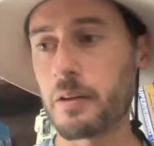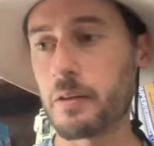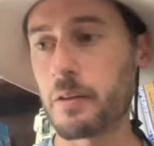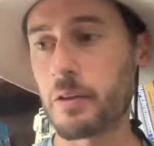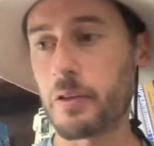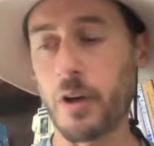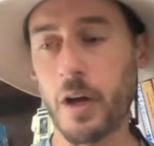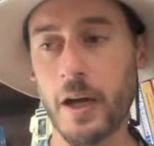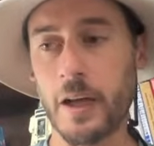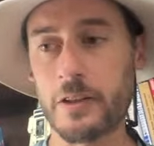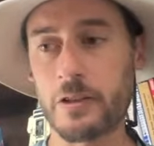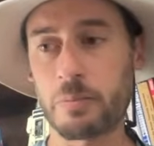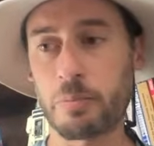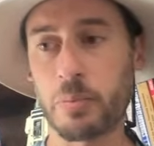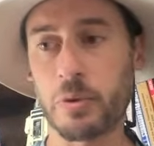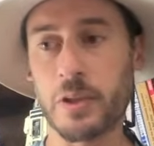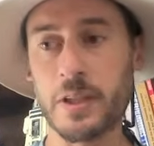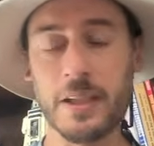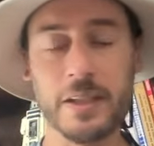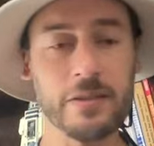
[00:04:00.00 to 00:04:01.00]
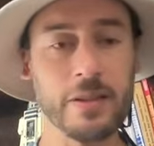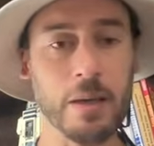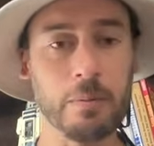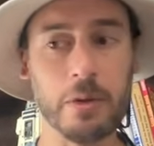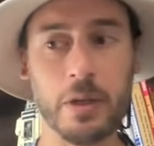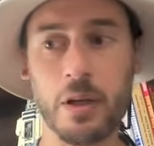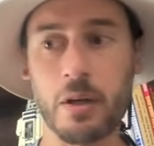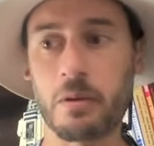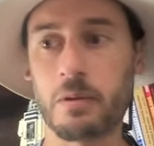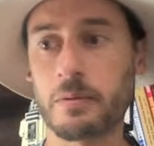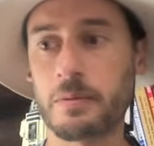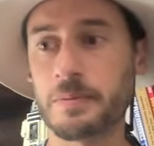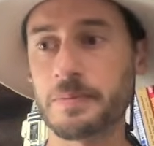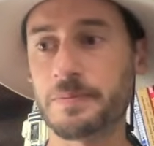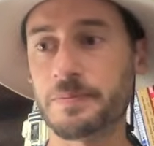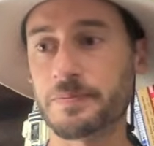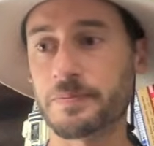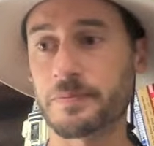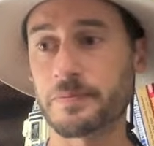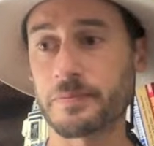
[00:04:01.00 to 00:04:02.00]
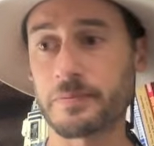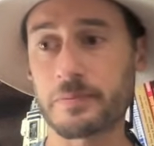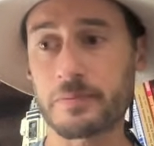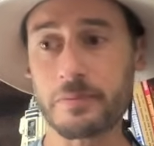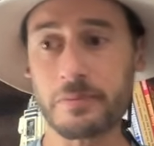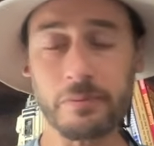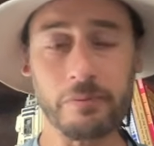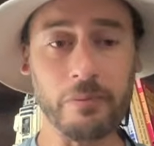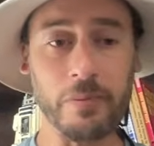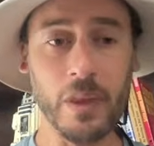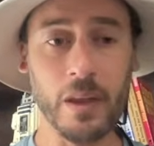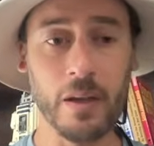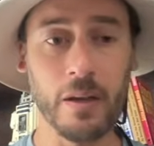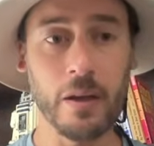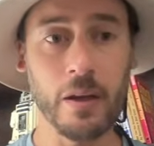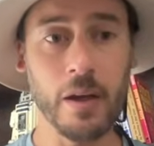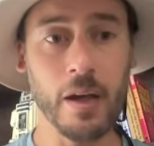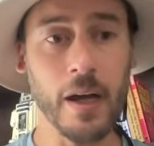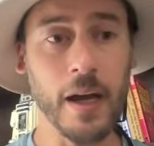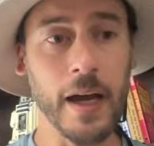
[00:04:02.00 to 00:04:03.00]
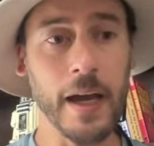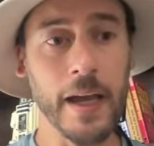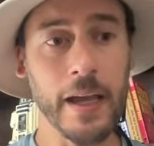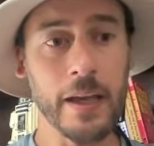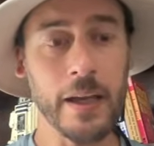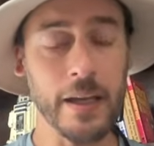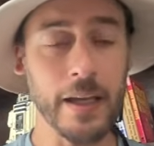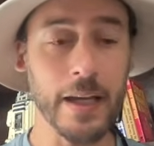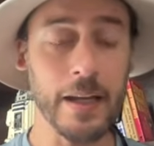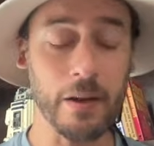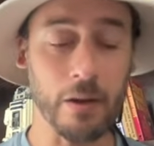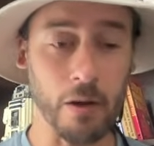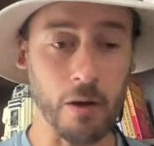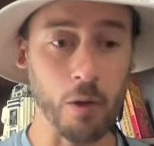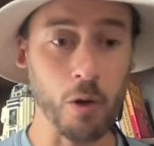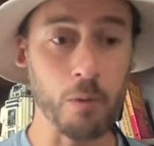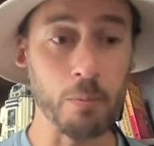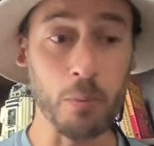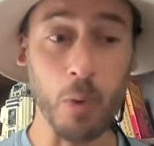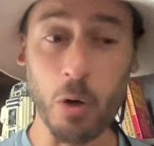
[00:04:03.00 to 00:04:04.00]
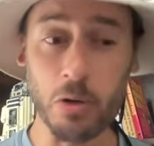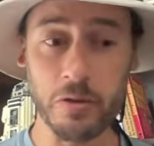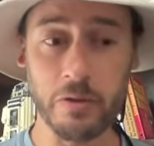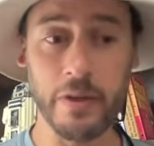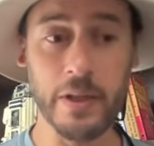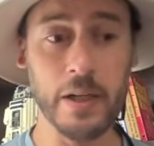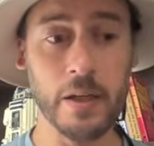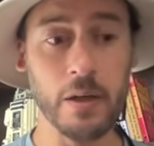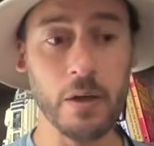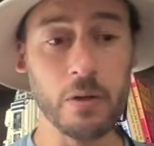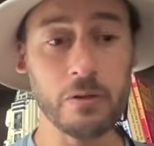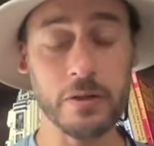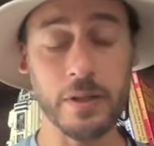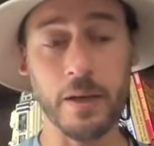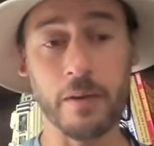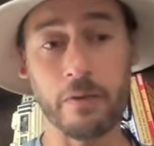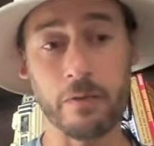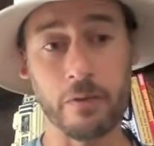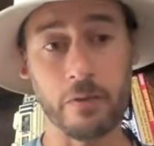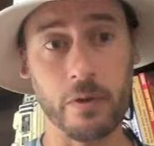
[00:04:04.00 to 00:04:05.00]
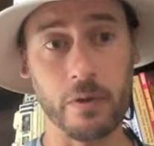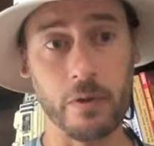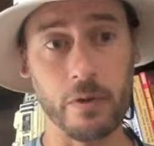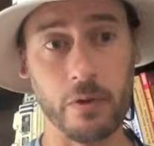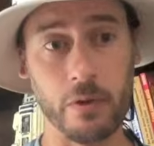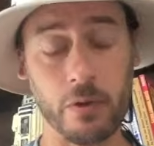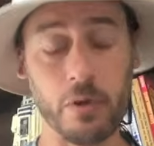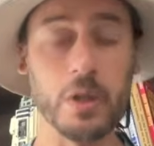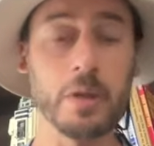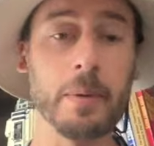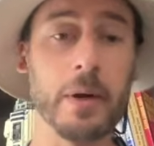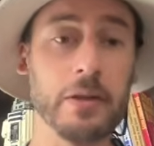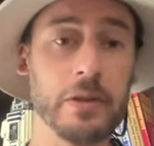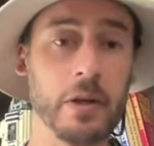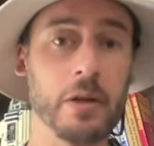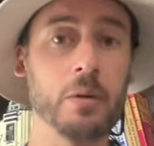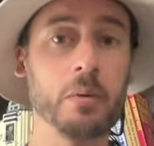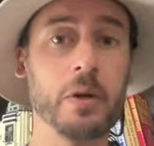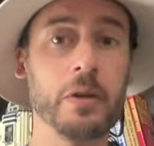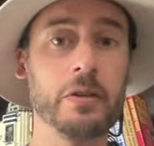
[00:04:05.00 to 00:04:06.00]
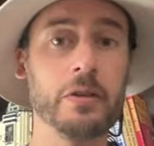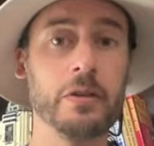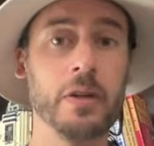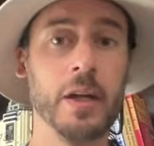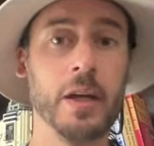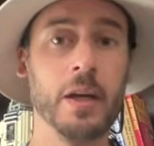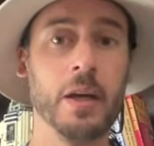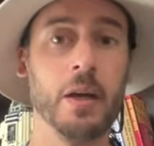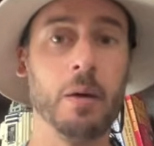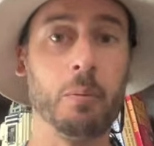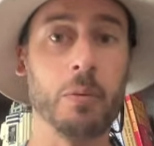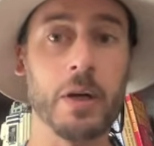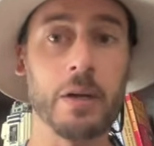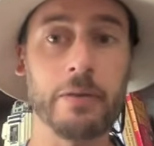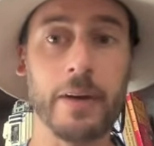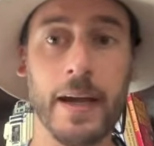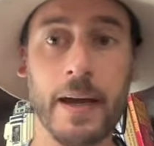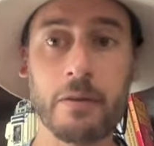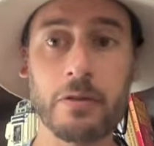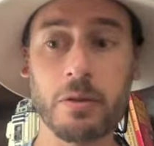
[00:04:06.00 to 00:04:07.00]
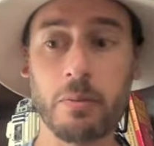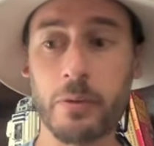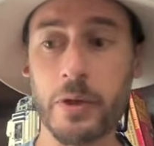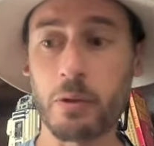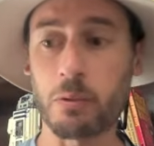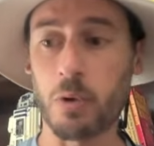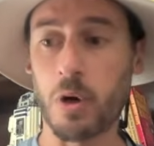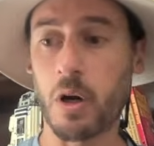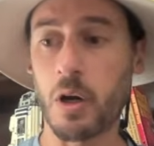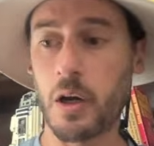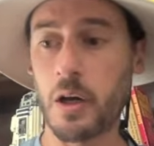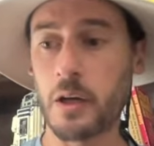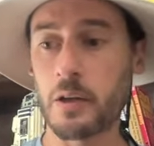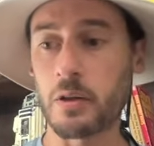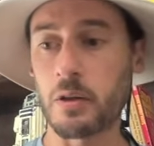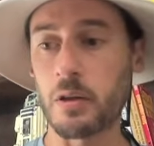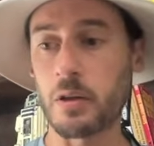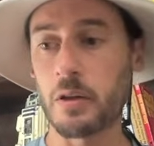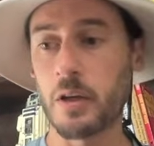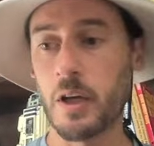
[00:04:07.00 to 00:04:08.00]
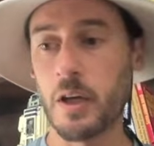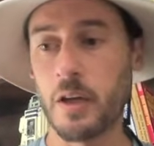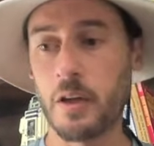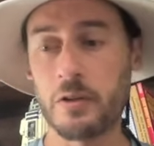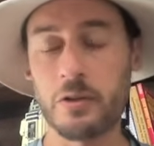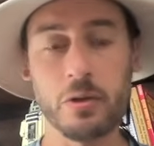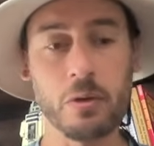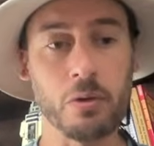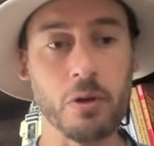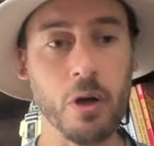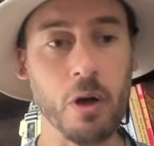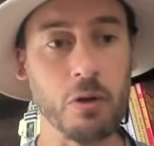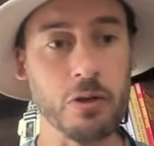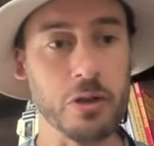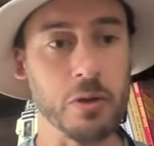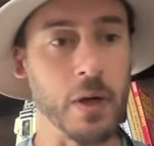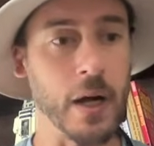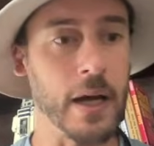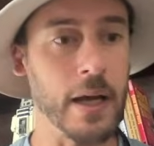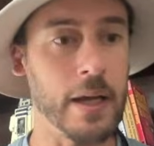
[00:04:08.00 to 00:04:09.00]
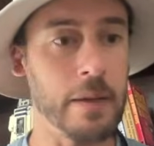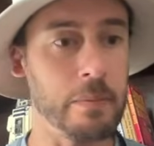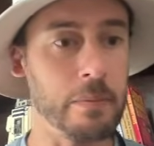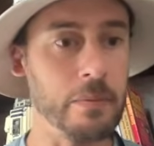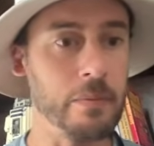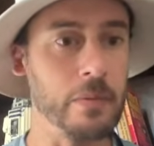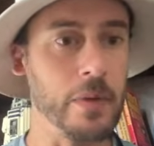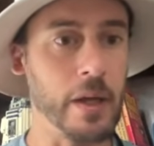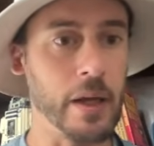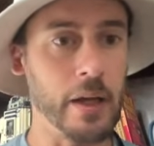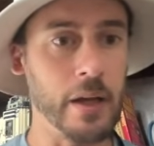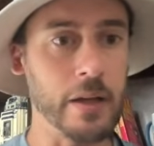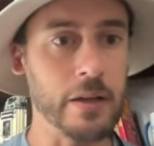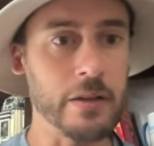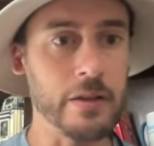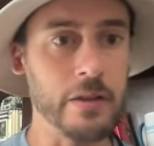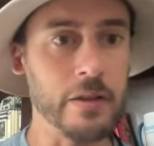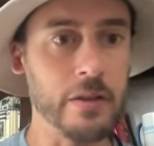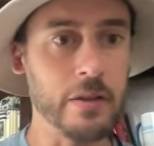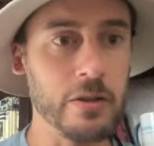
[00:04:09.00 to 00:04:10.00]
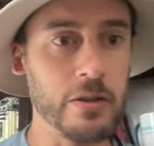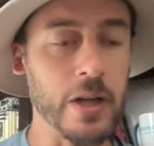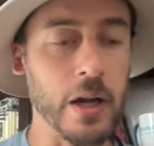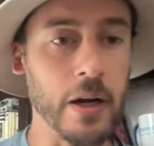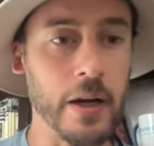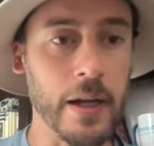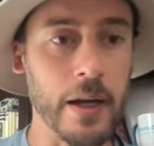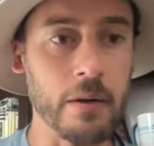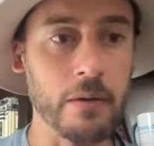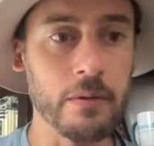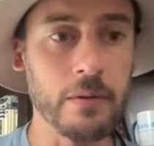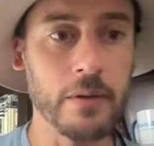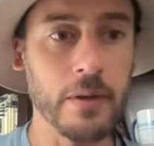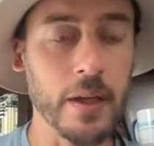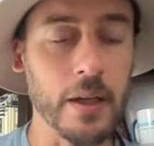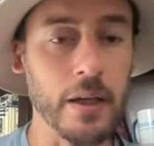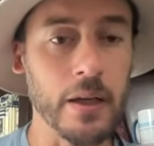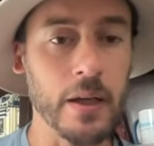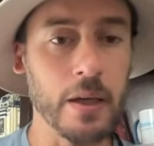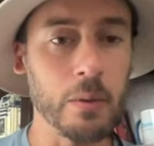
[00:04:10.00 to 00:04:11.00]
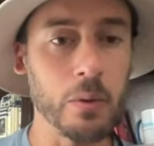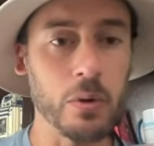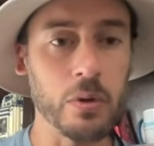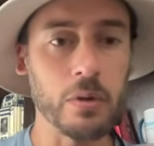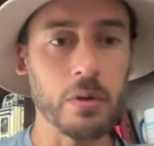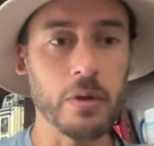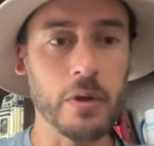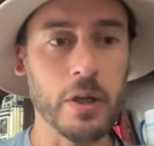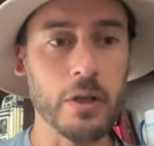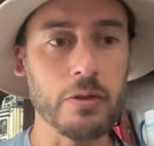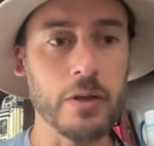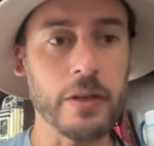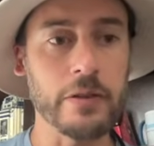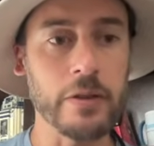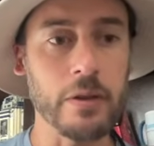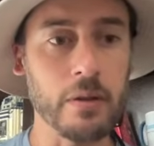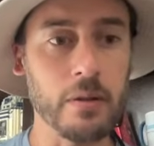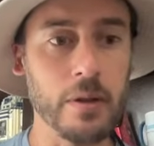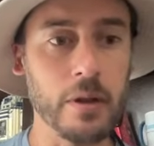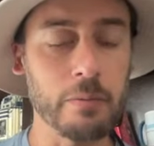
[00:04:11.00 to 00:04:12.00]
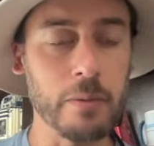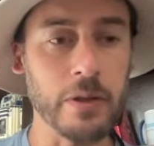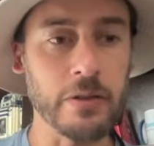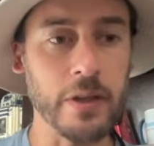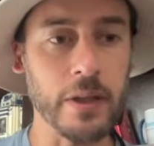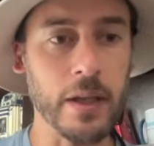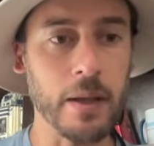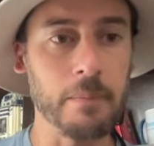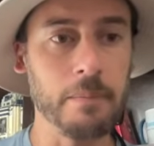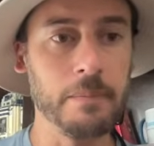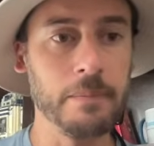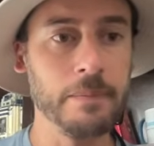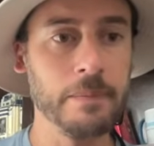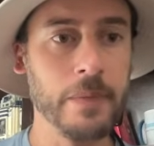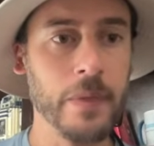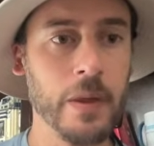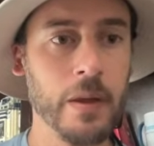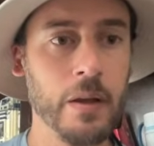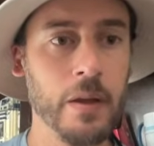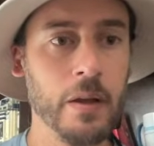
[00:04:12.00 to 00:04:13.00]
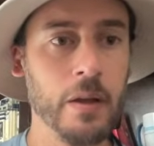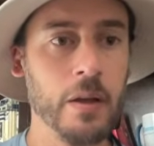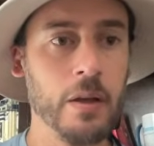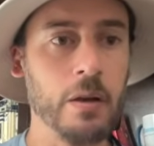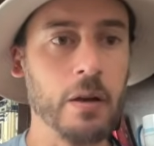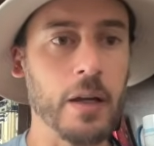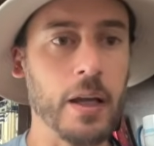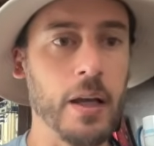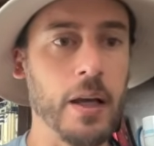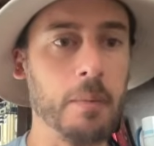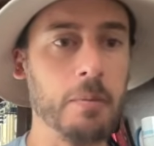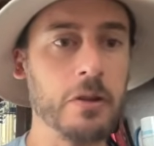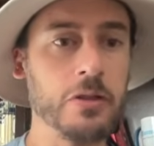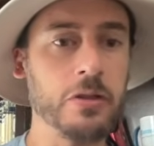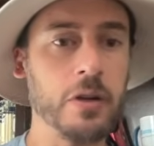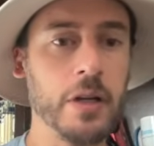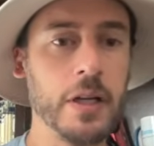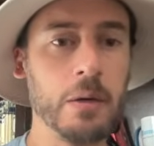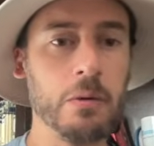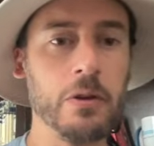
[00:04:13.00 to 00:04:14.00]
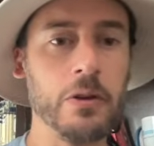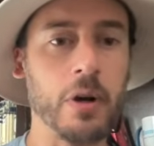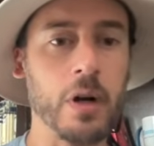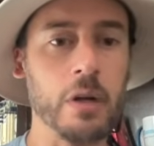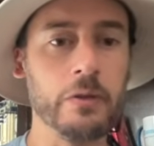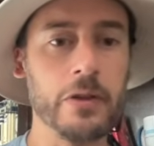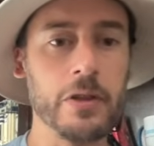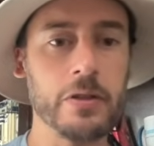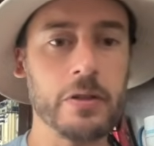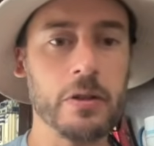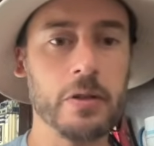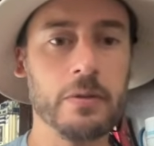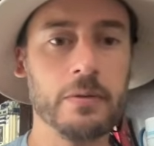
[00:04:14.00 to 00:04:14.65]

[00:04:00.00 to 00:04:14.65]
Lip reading: thoughts, please let me know. I again own most of the heroes, and I've learned about the other ones, but if I have something wrong or too low, too high, shout it out, and I will address it as best I can. Okay, I'm gonna start here with Artificer.